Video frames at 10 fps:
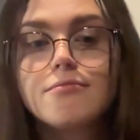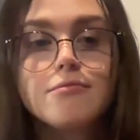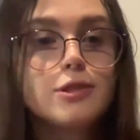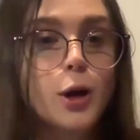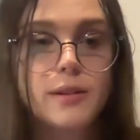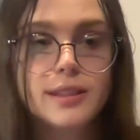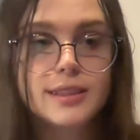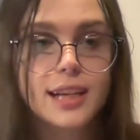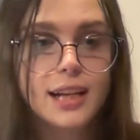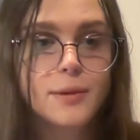don't
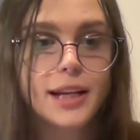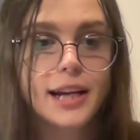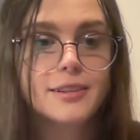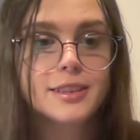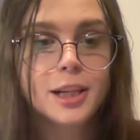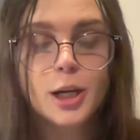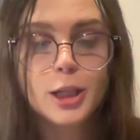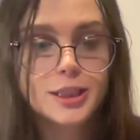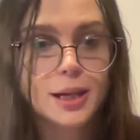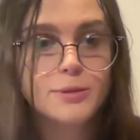listen to anybody else.
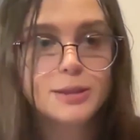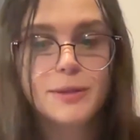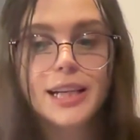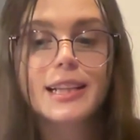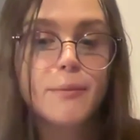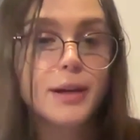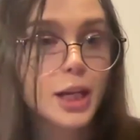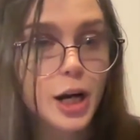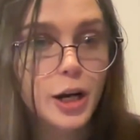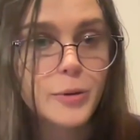Just come to me, let me
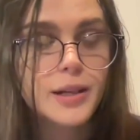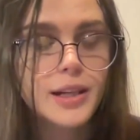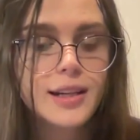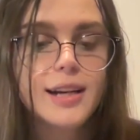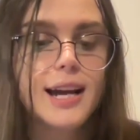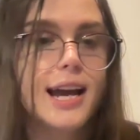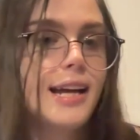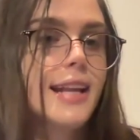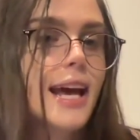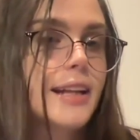know.
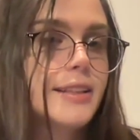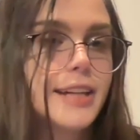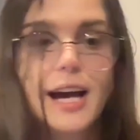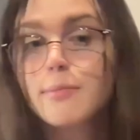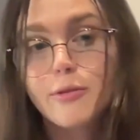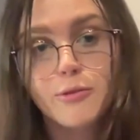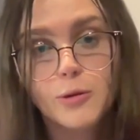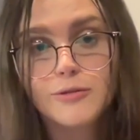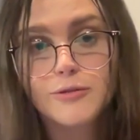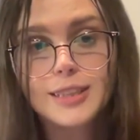And then yeah, before
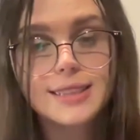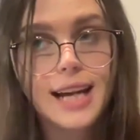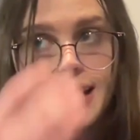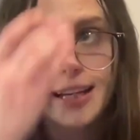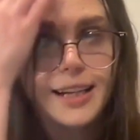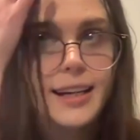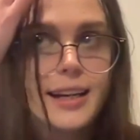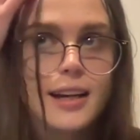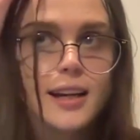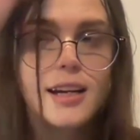the first take,
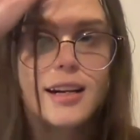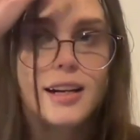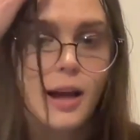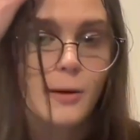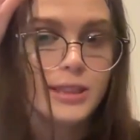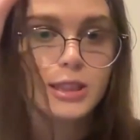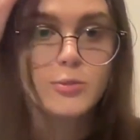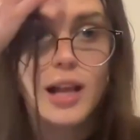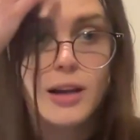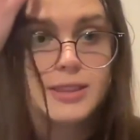I was as
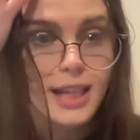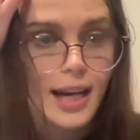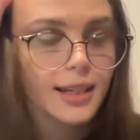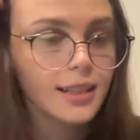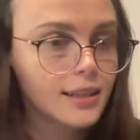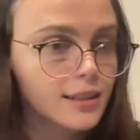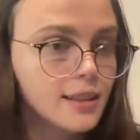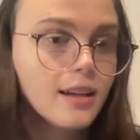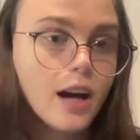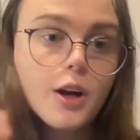well. I was like,
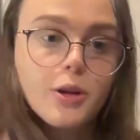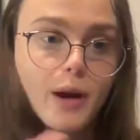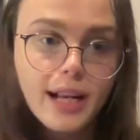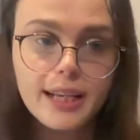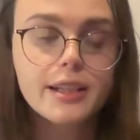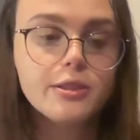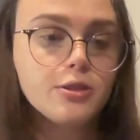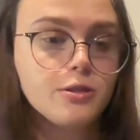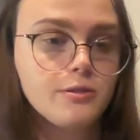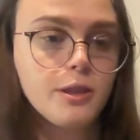"Are you ready? Are you
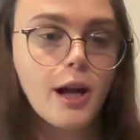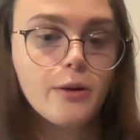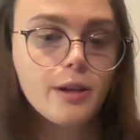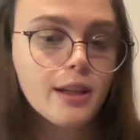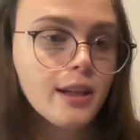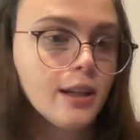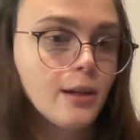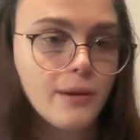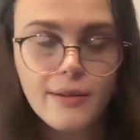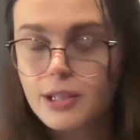you know,
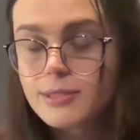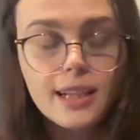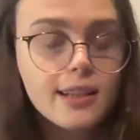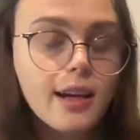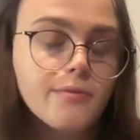whatever?" And he was like, "Nope,